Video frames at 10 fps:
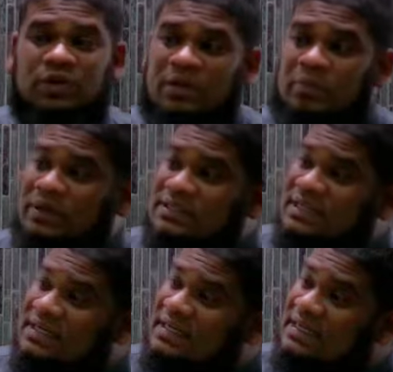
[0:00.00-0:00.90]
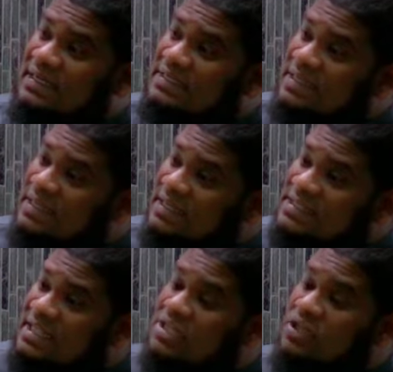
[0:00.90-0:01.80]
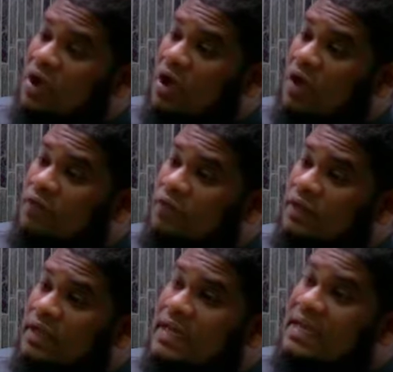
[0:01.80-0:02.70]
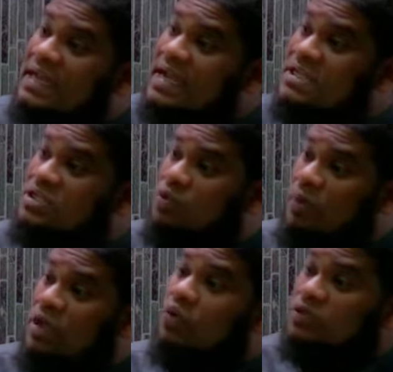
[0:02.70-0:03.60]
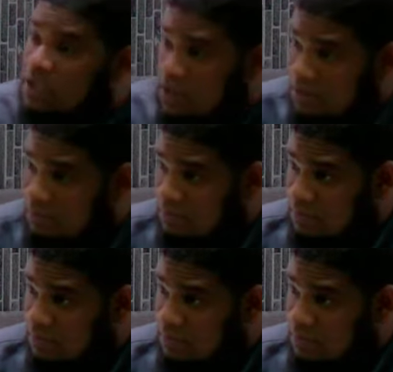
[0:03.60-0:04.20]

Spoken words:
is when a person is in a state of, he needs to make ghusl.